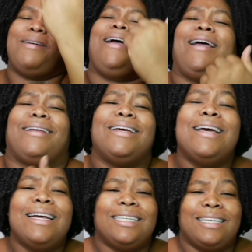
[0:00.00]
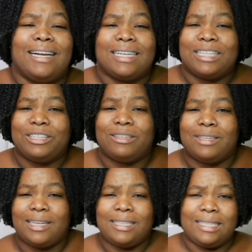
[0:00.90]
on my hand, to tell the
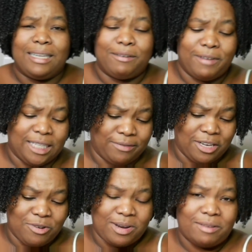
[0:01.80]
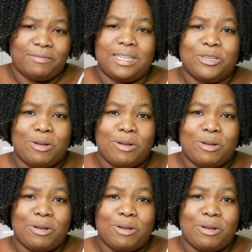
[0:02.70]
truth. I just did a Vicks video and it feels